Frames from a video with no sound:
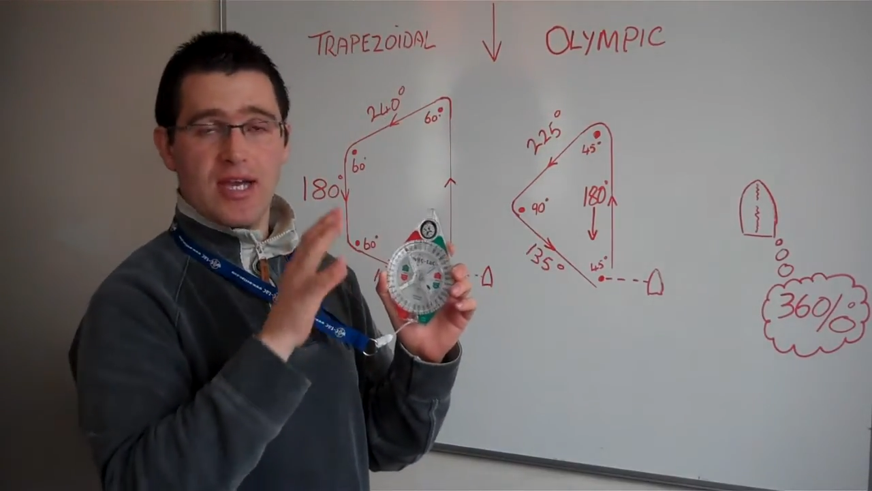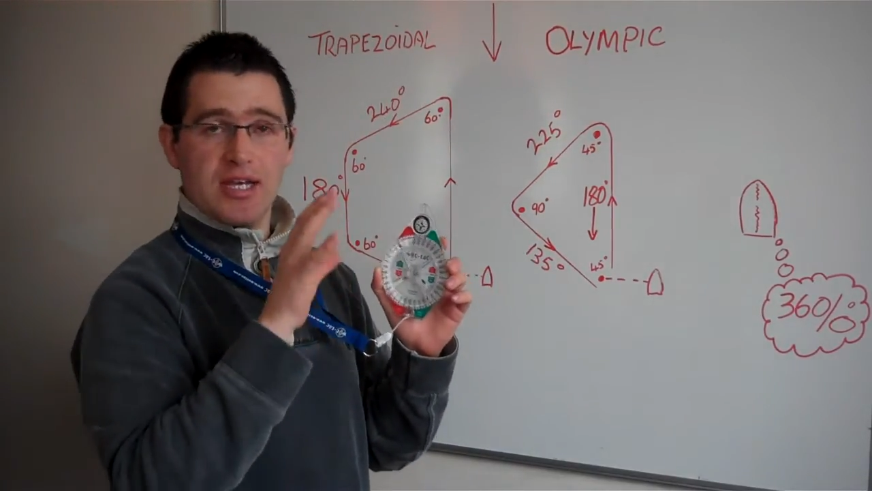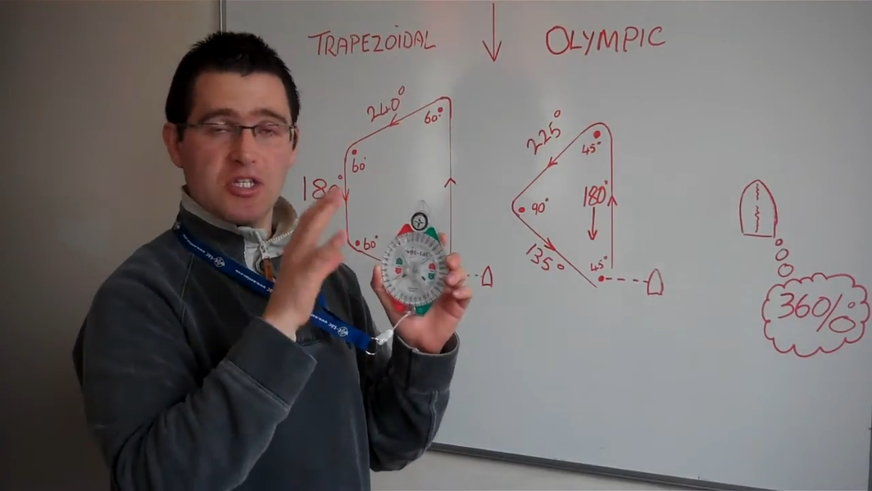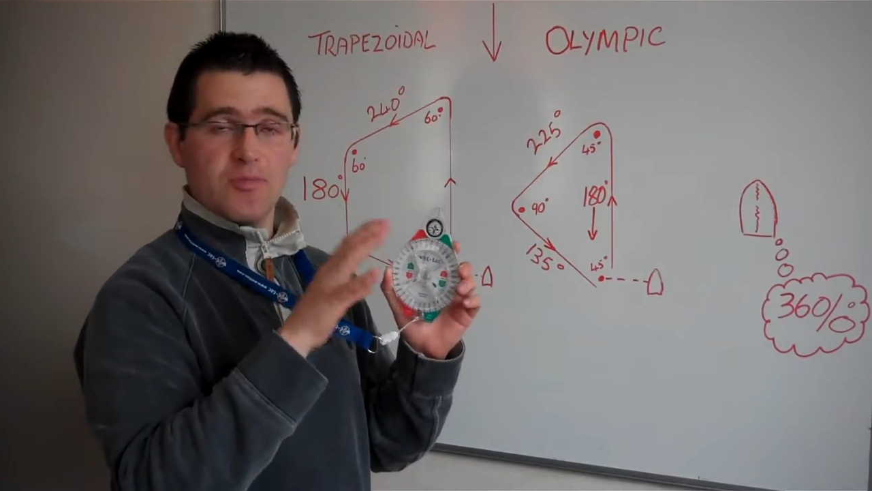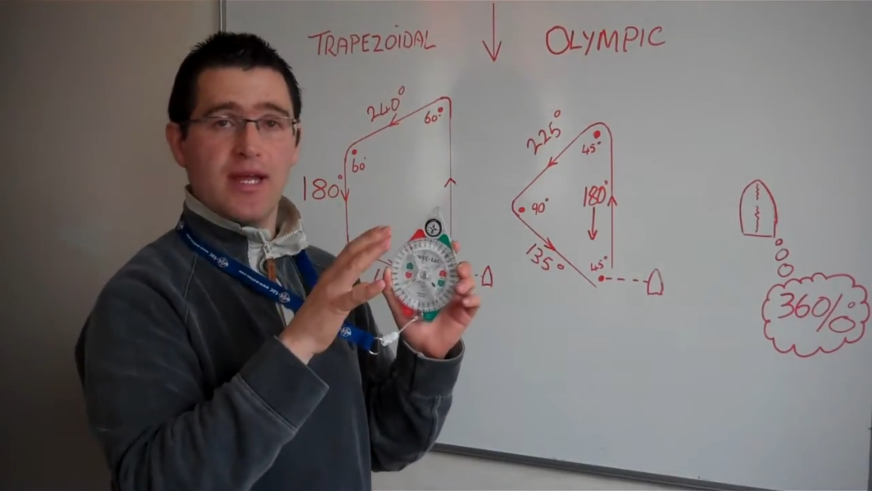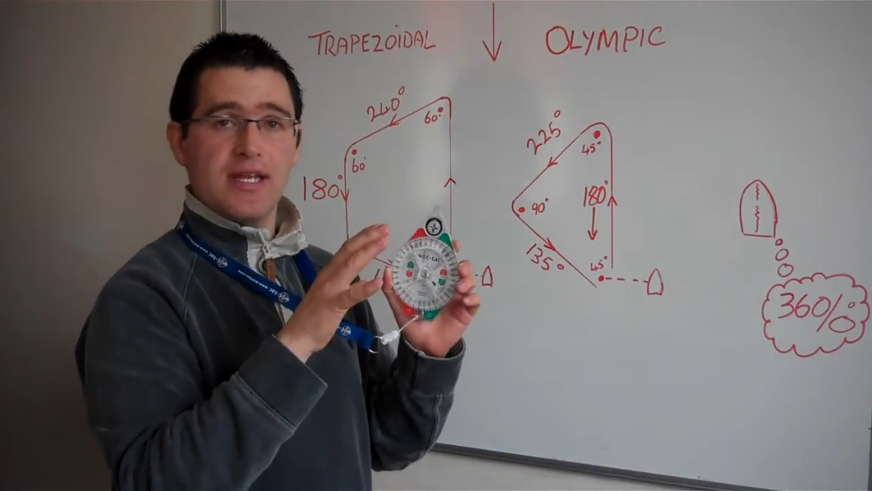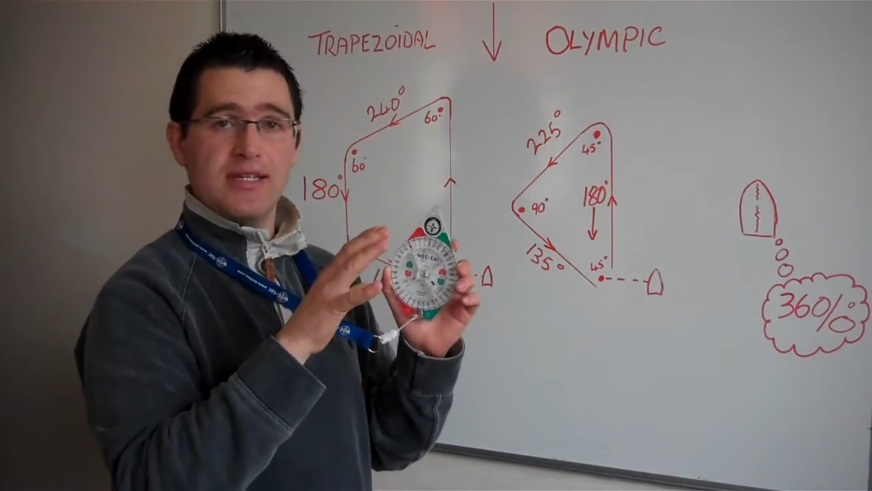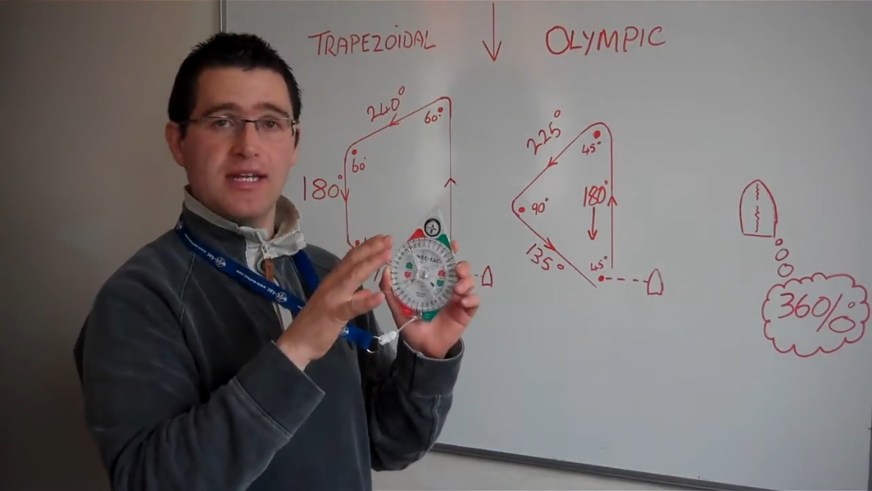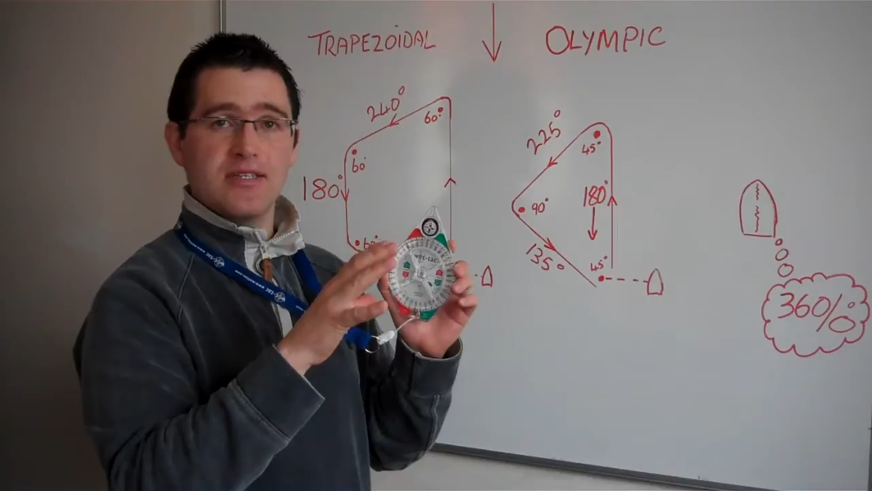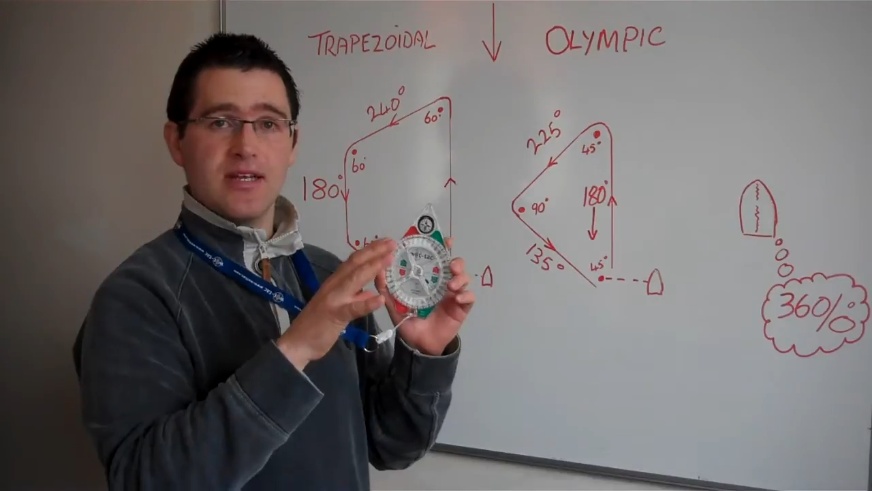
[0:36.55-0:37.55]
I explain in
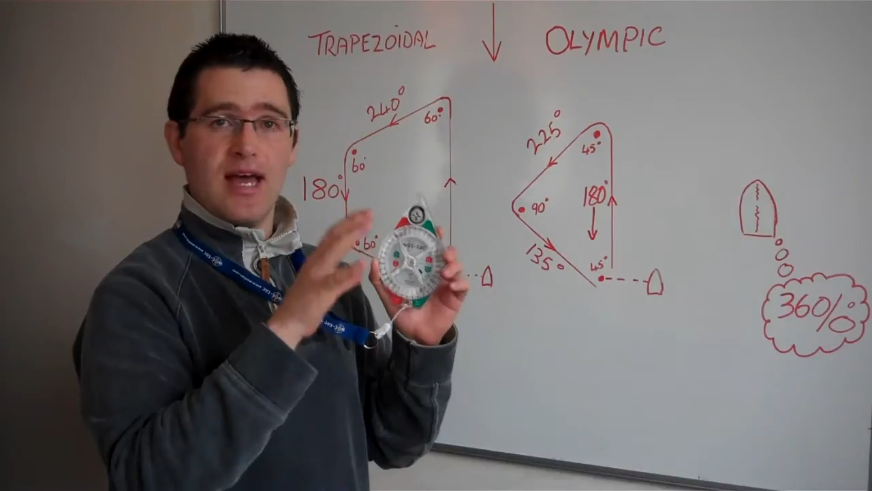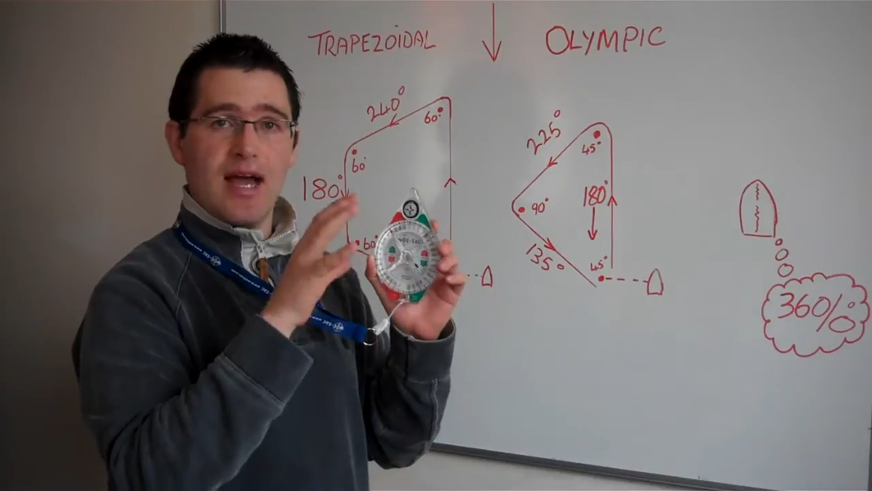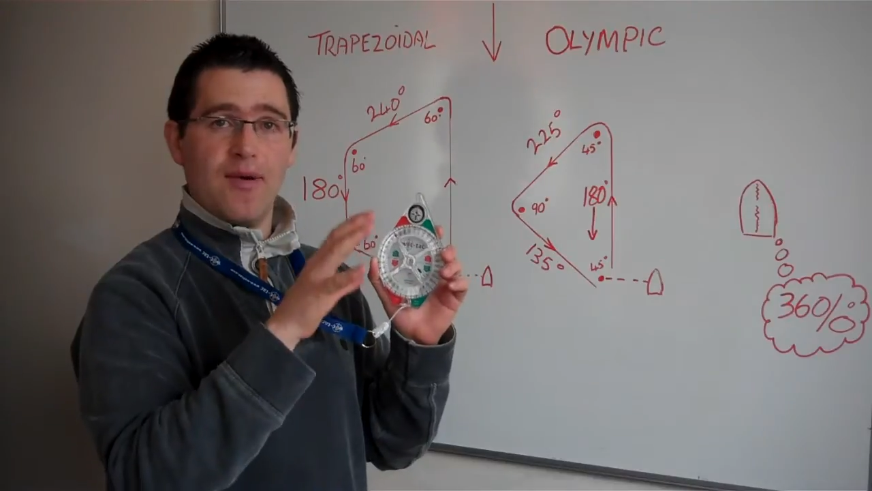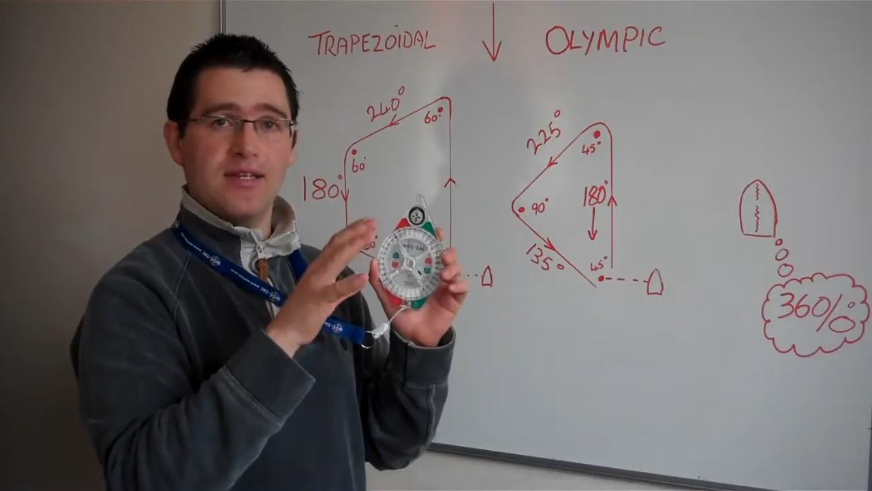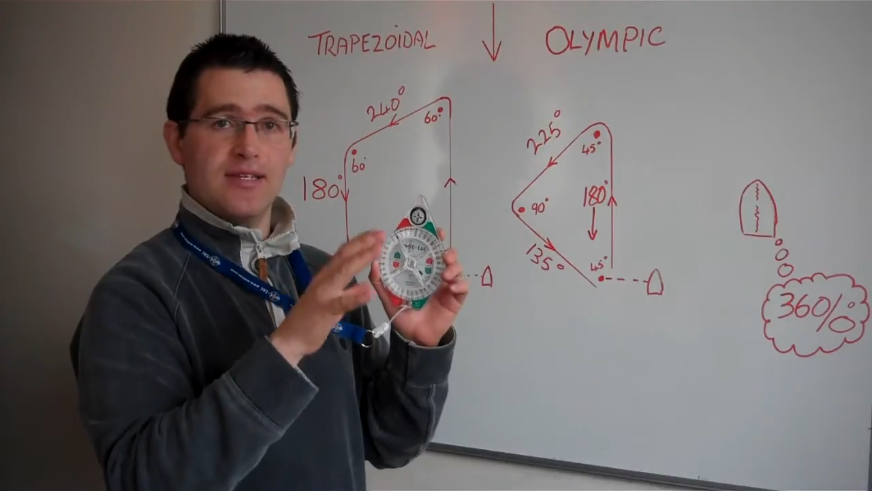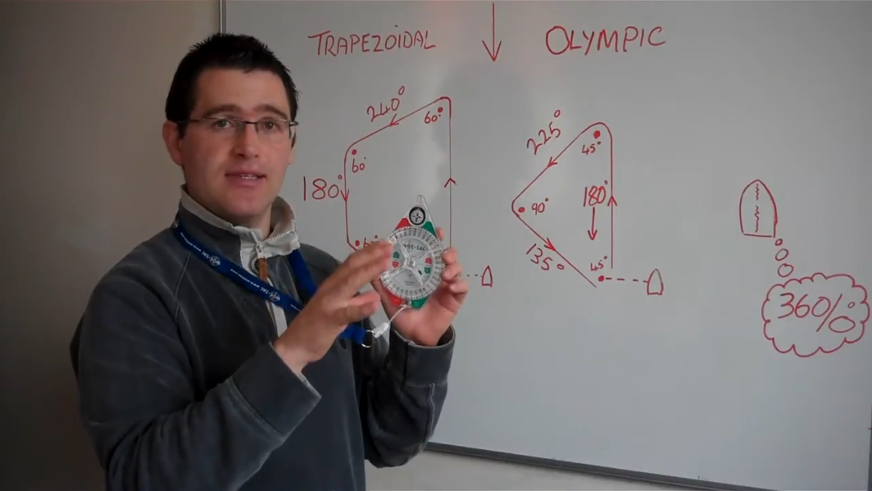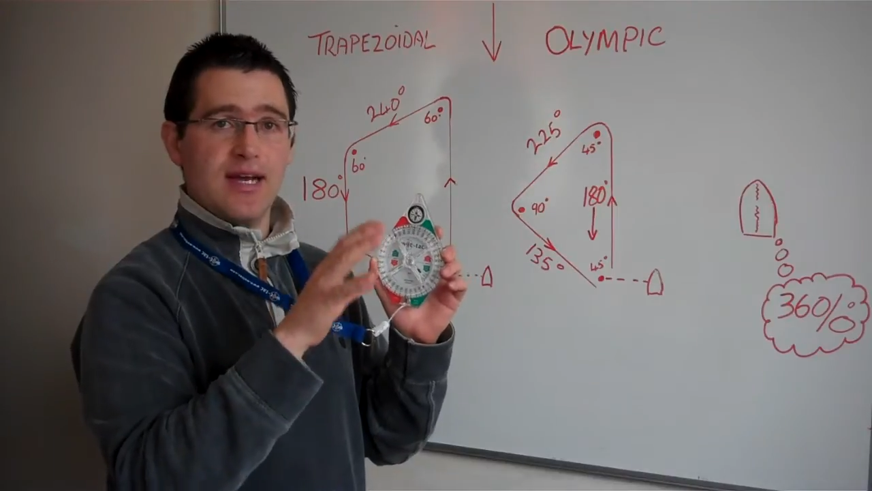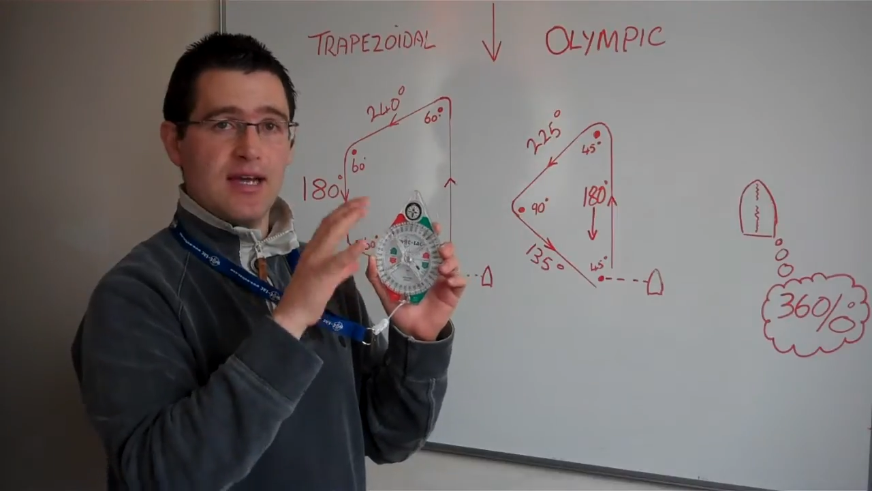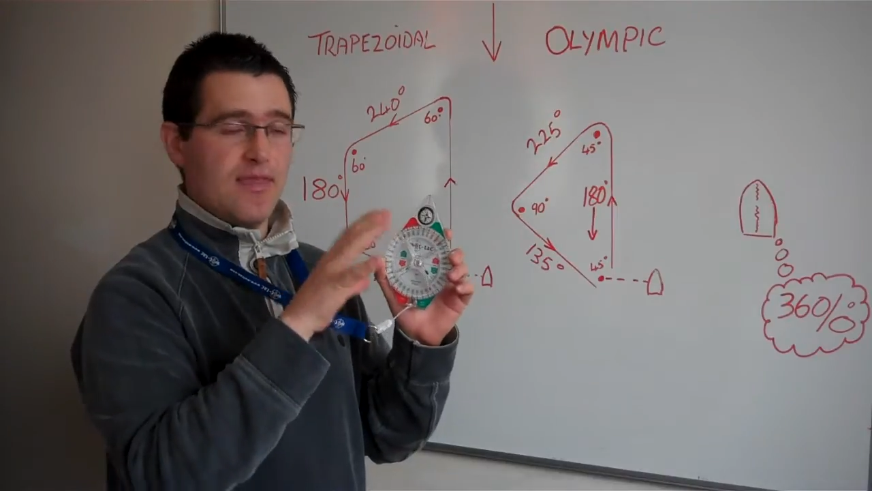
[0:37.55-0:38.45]
detail how I did that